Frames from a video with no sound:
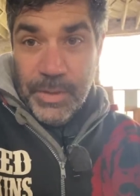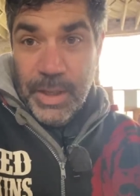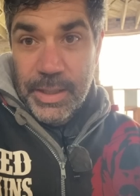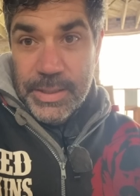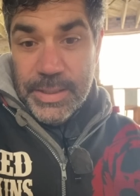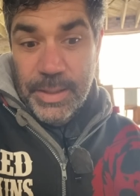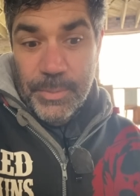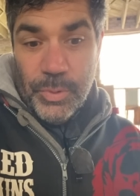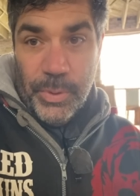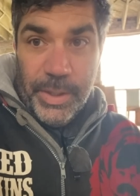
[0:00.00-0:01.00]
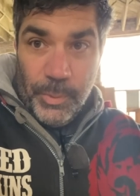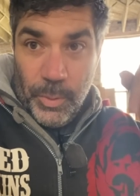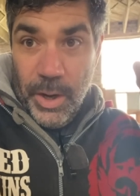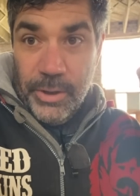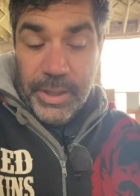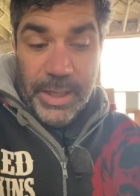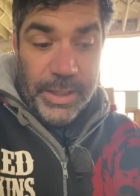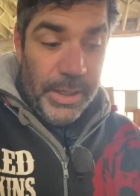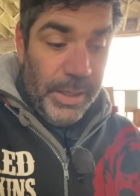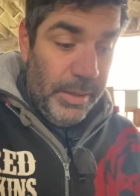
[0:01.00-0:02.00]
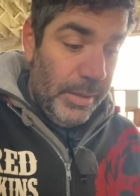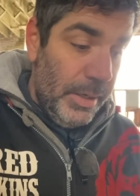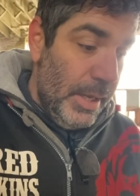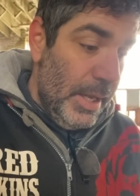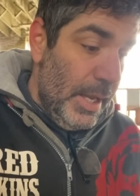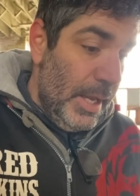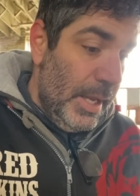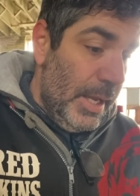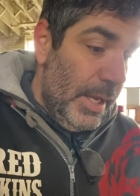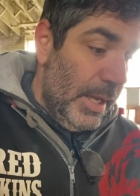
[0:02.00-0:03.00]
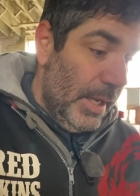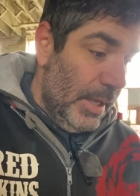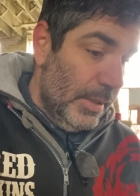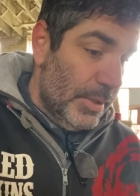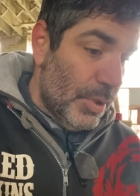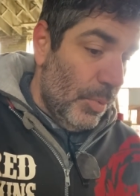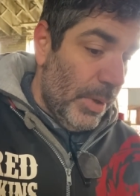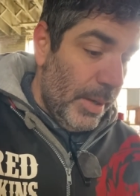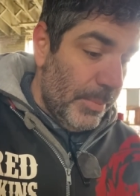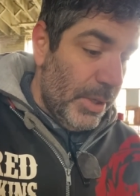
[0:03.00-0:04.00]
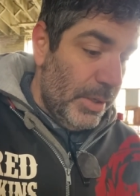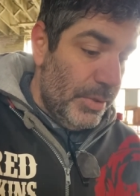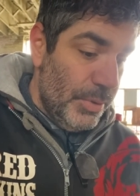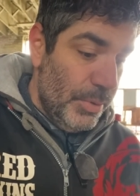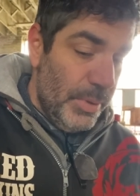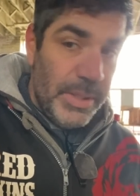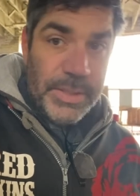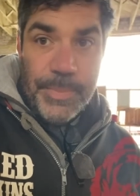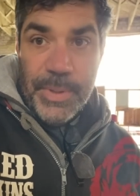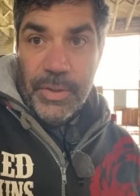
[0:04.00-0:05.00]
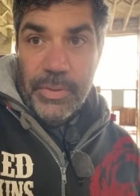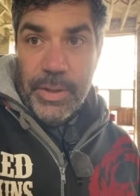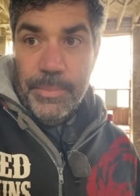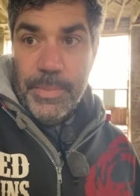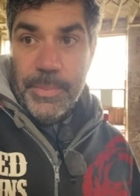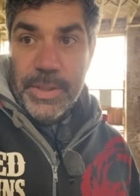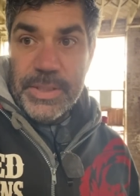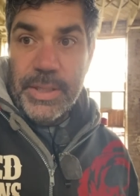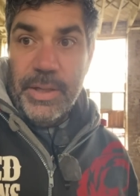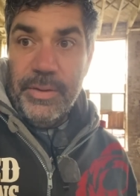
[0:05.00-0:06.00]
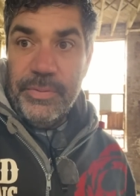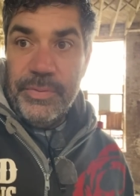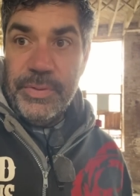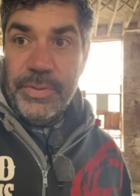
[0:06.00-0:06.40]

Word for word: uh, seam between them where water can't get in. And so what I'm gonna do is mill them myself.